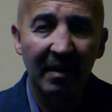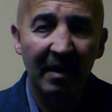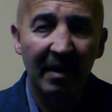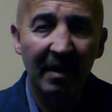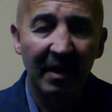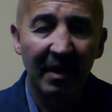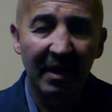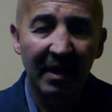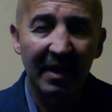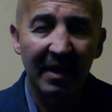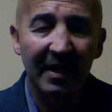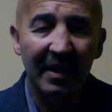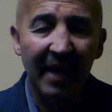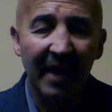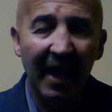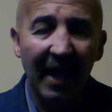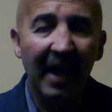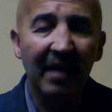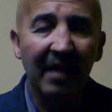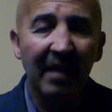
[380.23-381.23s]

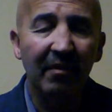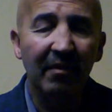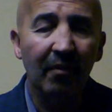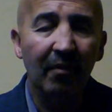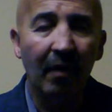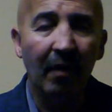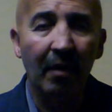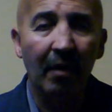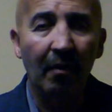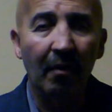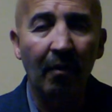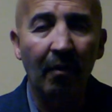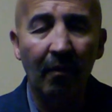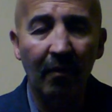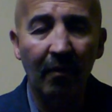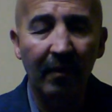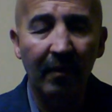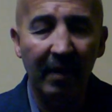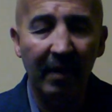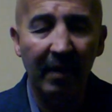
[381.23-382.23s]
contained to our
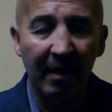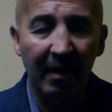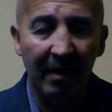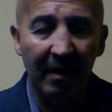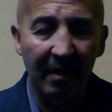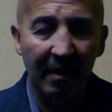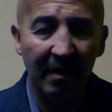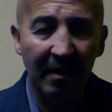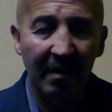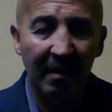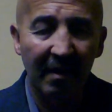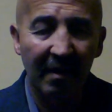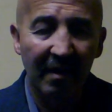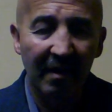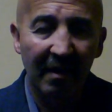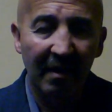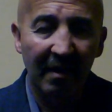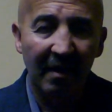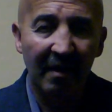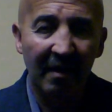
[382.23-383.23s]
own
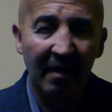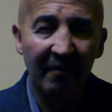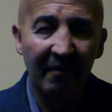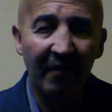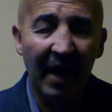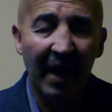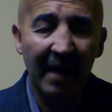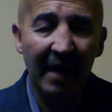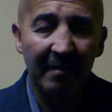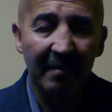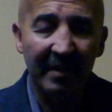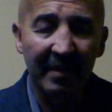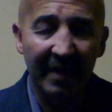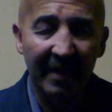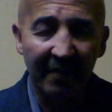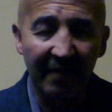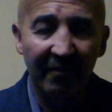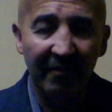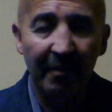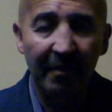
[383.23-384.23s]
environment that
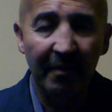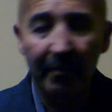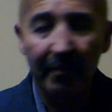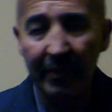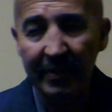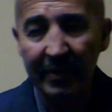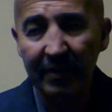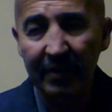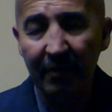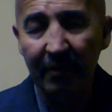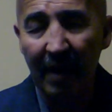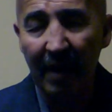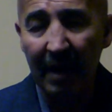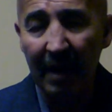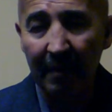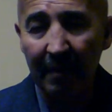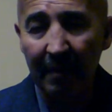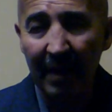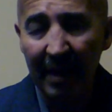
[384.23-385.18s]
we prescribe.